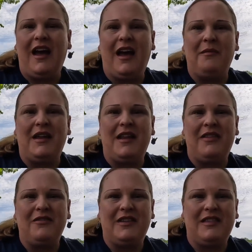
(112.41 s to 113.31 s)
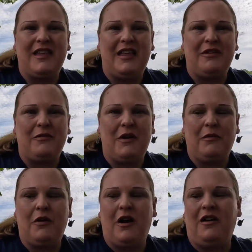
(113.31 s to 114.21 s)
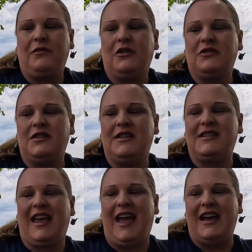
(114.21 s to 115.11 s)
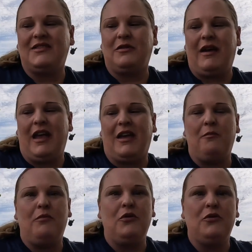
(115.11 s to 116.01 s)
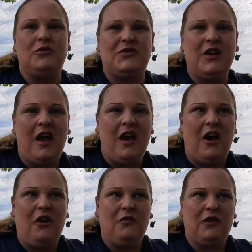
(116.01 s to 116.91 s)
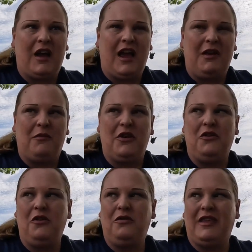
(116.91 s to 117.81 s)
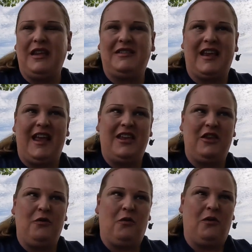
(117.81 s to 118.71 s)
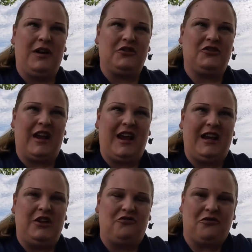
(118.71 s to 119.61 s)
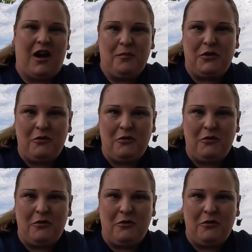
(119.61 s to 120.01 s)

Um, another thing that the railroad offers is a castaway caboose overnight, where you they take you on a train and drop